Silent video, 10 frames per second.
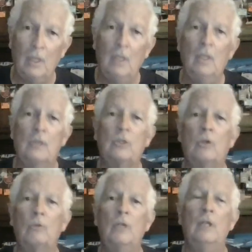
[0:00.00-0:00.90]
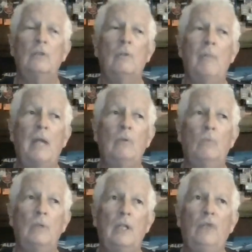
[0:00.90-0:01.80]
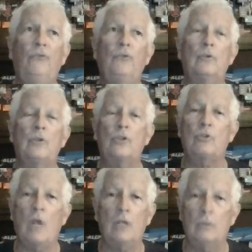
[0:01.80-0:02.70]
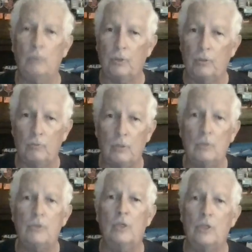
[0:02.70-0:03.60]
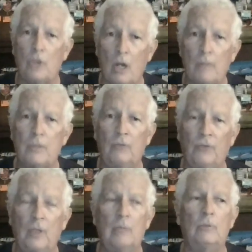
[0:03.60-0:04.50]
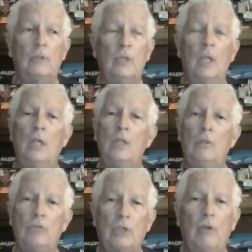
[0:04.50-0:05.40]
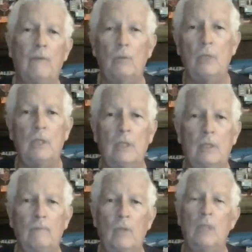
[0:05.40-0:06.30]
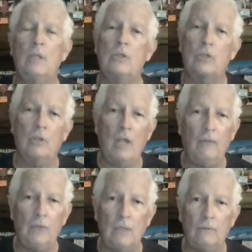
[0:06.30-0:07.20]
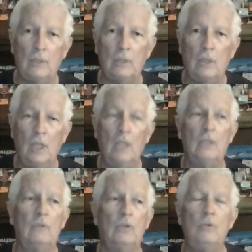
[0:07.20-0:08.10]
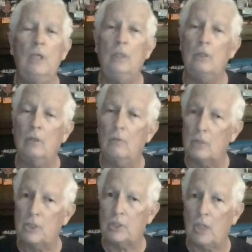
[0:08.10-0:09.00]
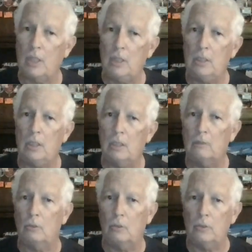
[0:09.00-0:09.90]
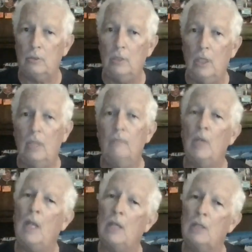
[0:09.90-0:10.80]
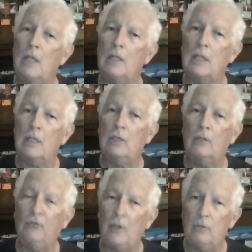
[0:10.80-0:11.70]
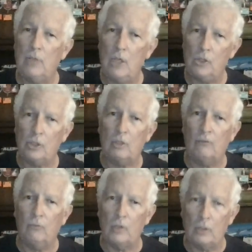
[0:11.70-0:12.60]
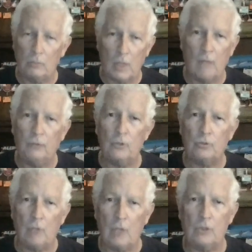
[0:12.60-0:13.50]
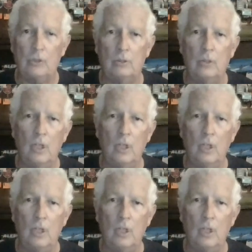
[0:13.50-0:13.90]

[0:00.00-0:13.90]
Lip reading: So no matter if you're distracted with careers and jobs and family, you still have the weekend, you still have evening. You do need to go and study and learn and get the foundation of whatever direction